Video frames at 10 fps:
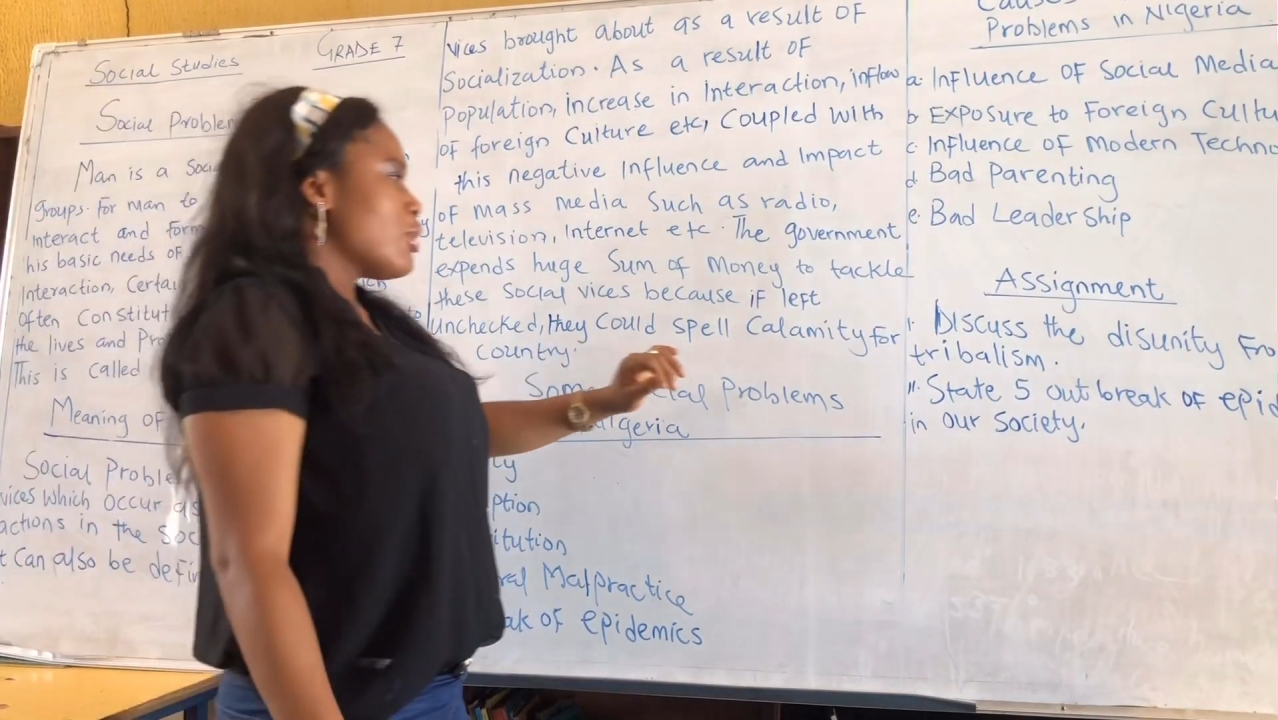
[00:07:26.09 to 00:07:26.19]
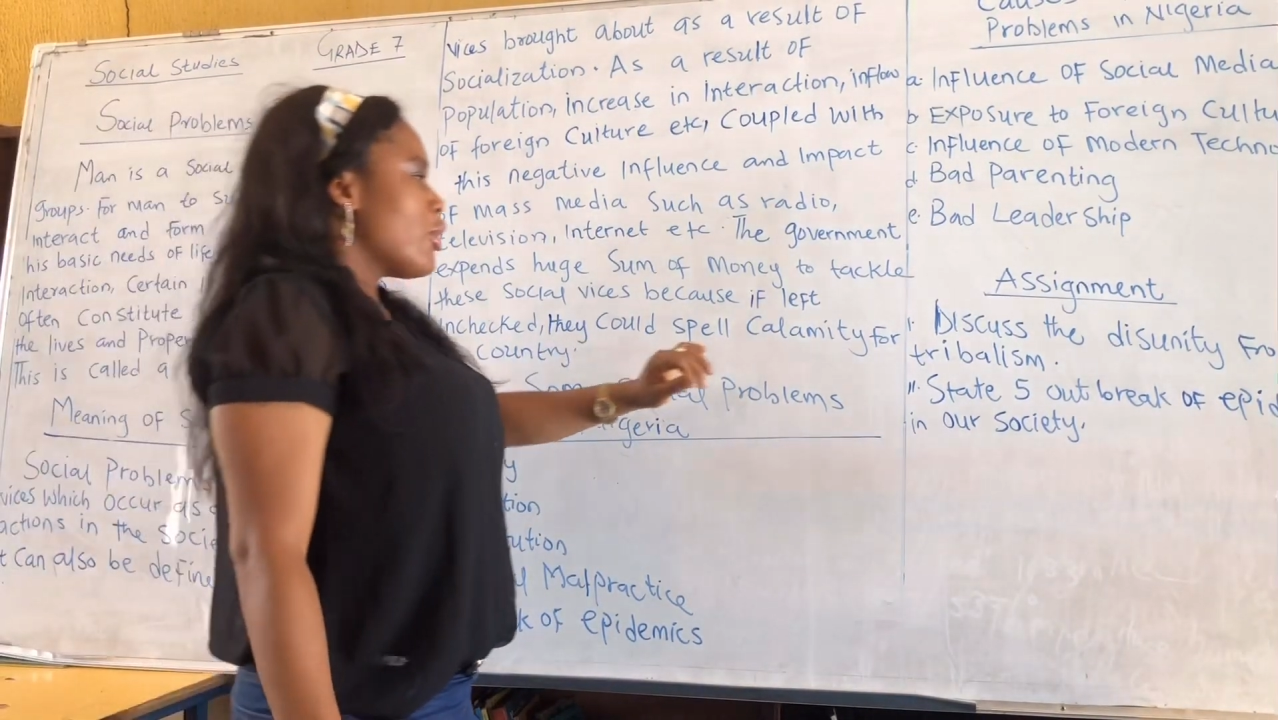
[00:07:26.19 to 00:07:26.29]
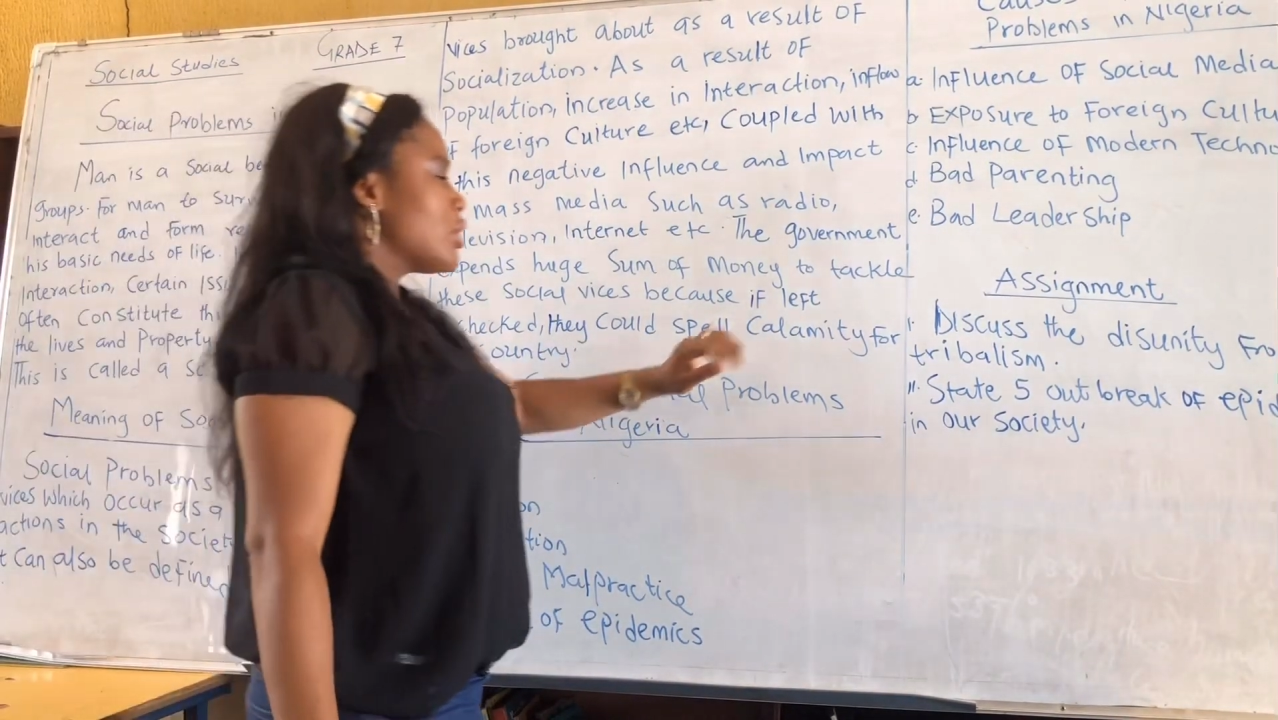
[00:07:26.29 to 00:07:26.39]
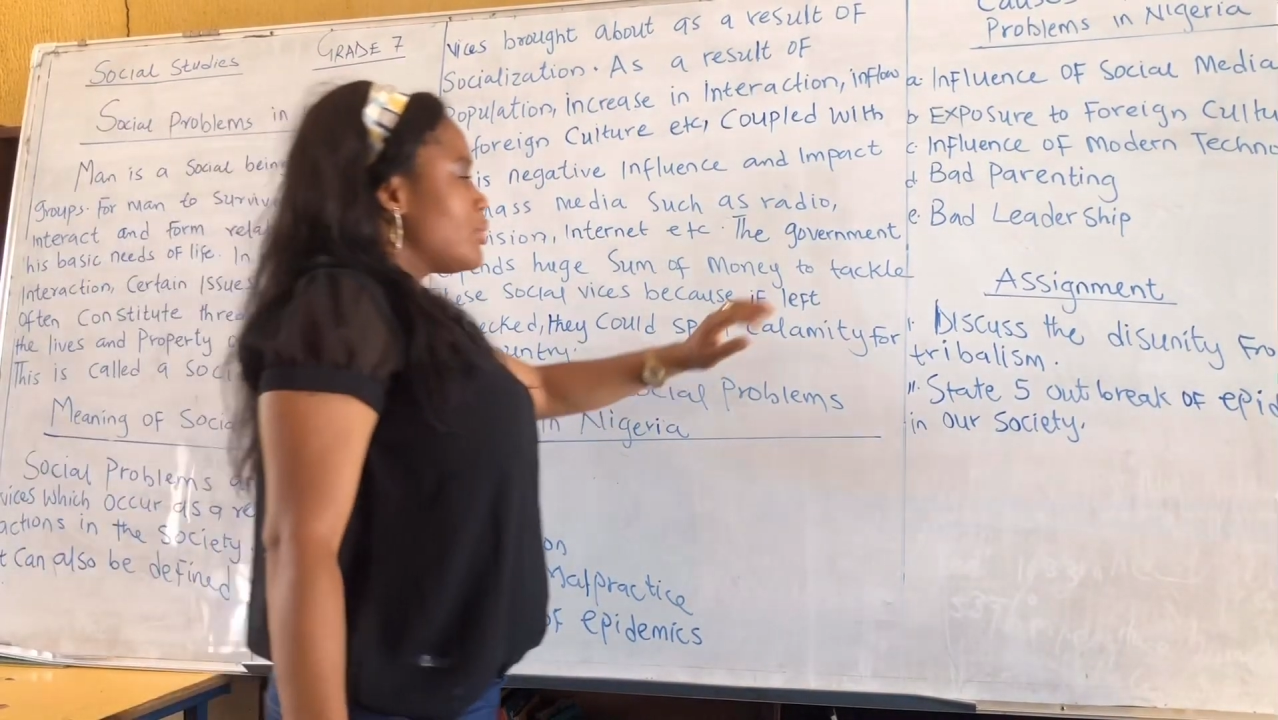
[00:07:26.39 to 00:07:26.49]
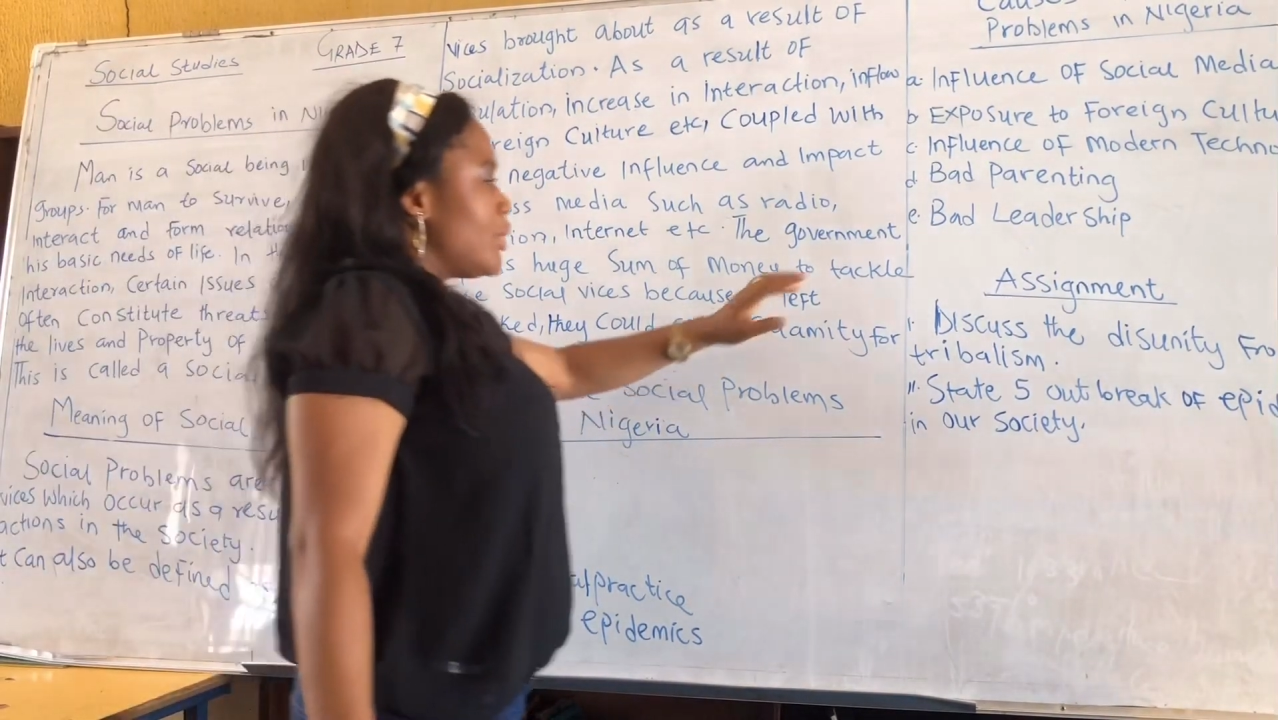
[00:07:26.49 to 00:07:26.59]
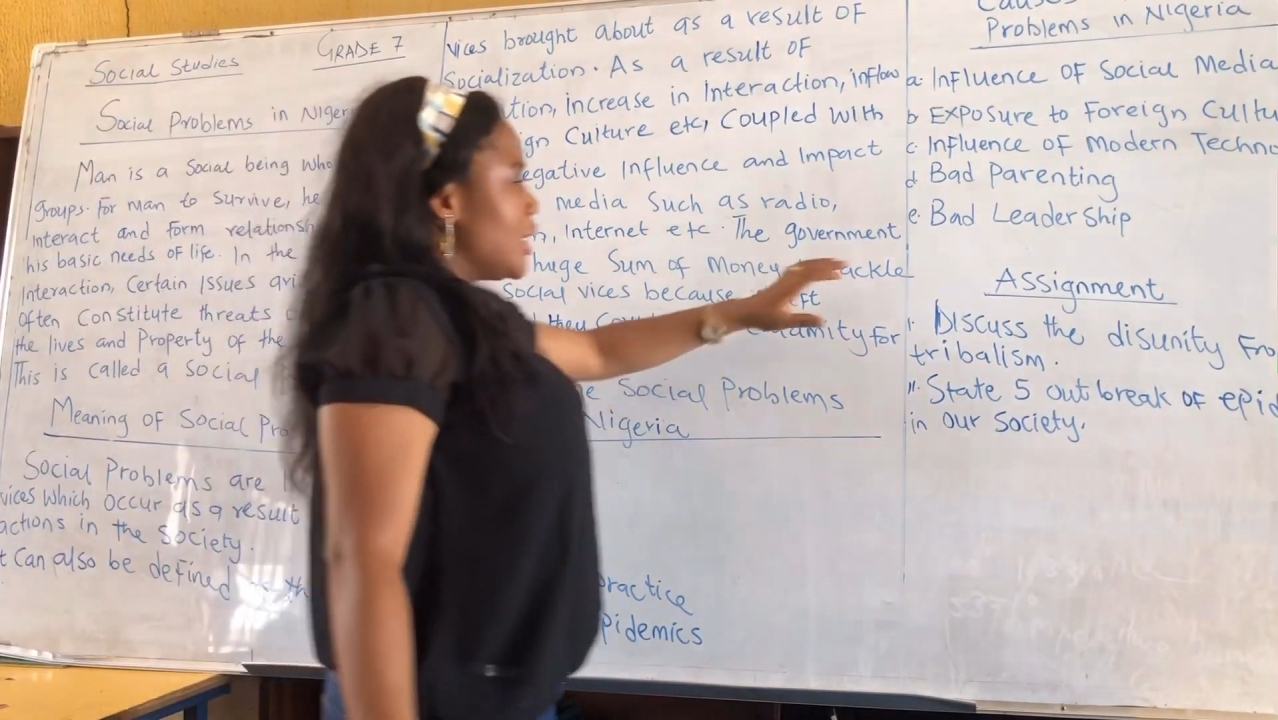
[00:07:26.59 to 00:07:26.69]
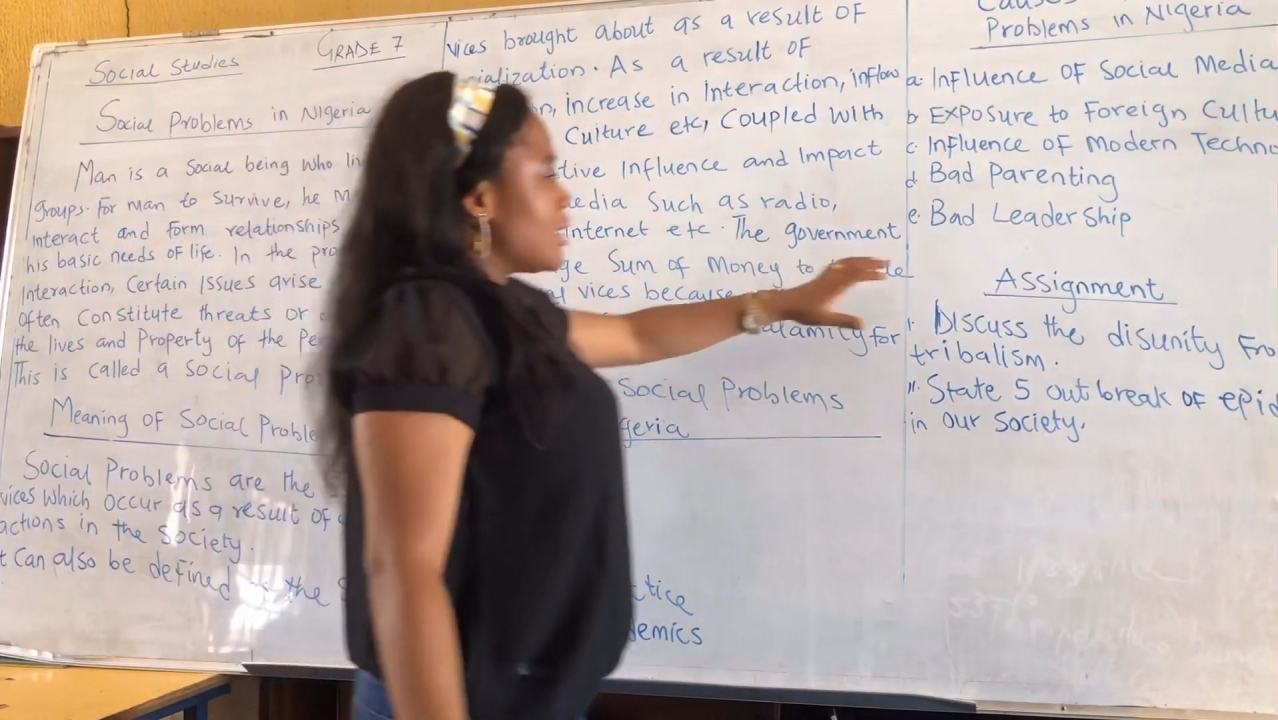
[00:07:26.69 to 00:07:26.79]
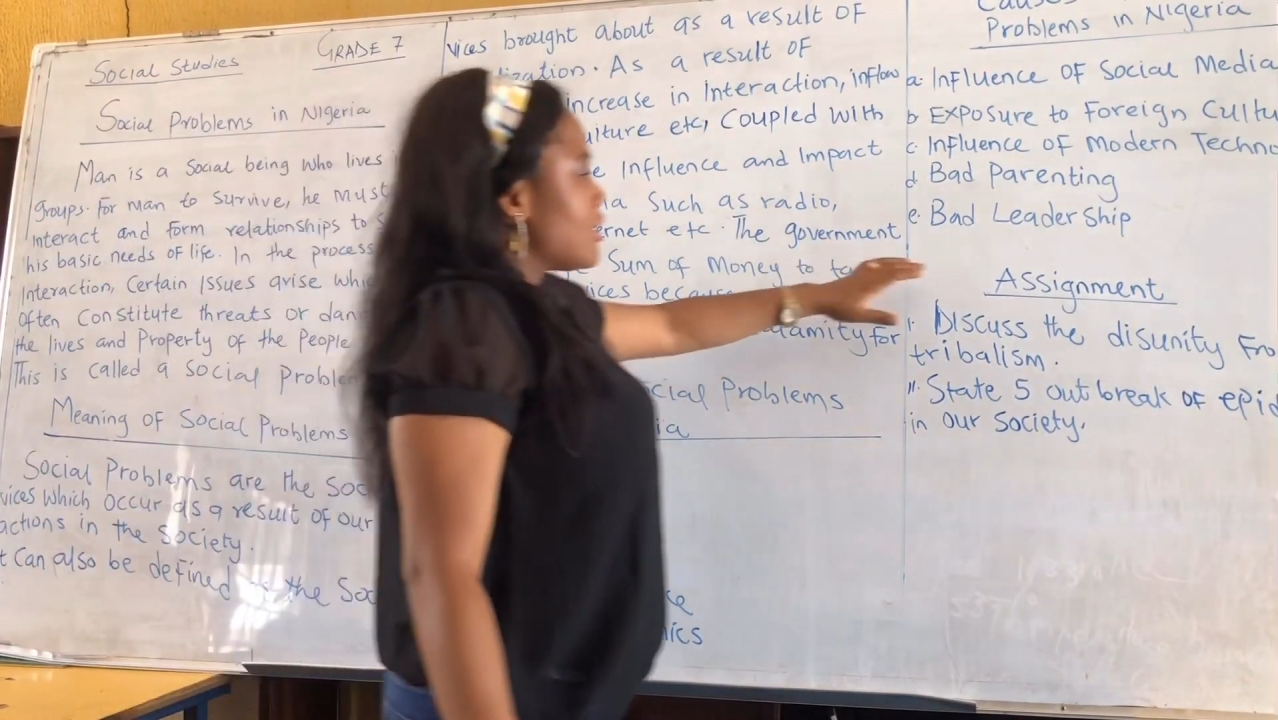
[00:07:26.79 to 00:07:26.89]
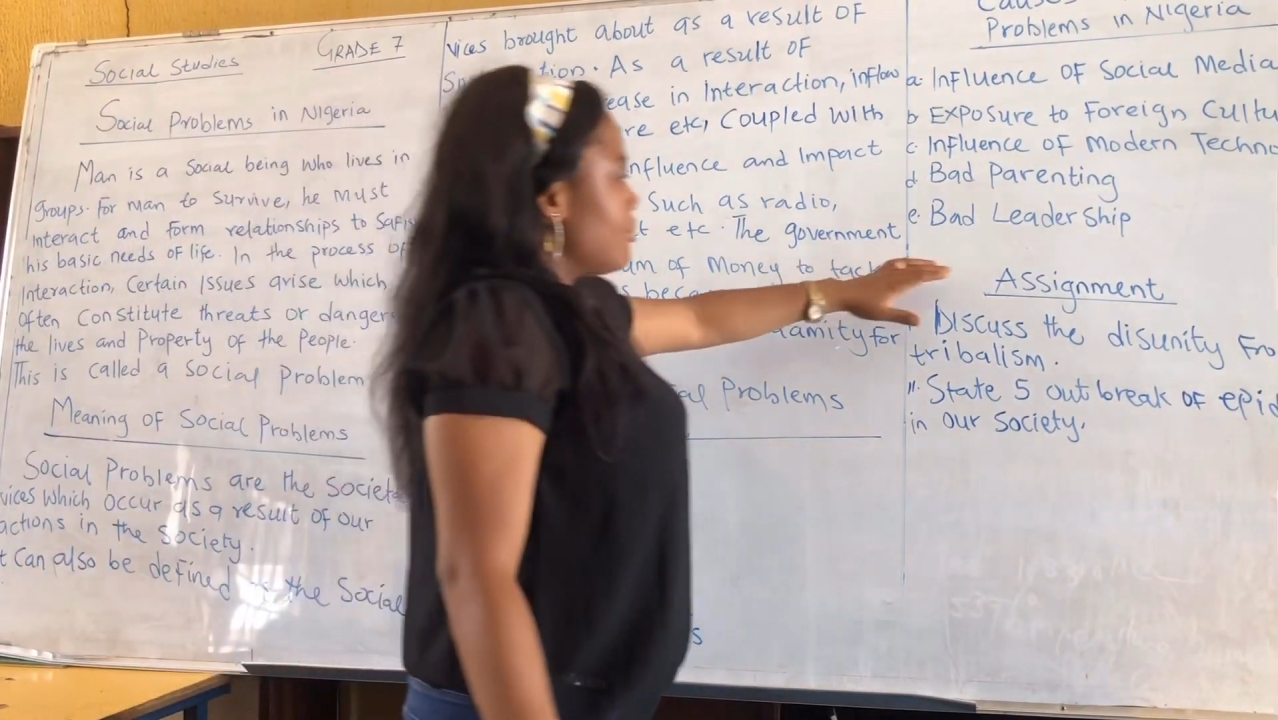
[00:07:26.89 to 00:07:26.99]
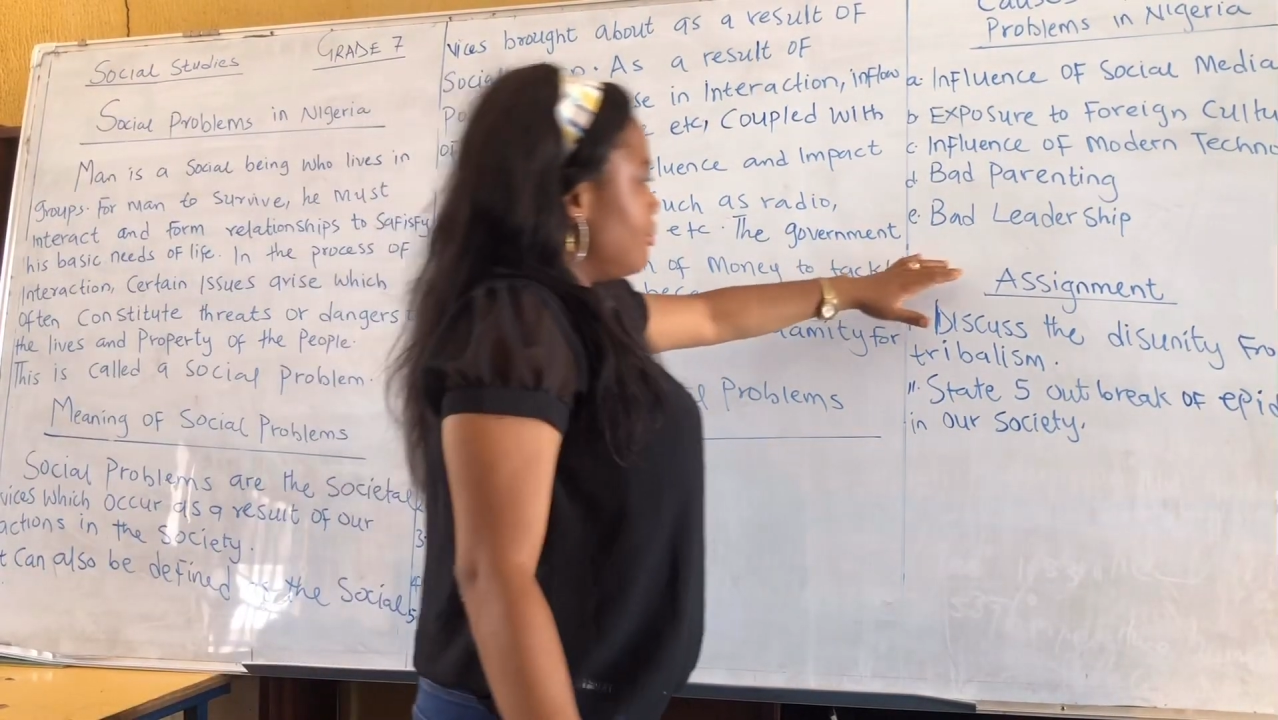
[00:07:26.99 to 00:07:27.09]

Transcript: much. Please,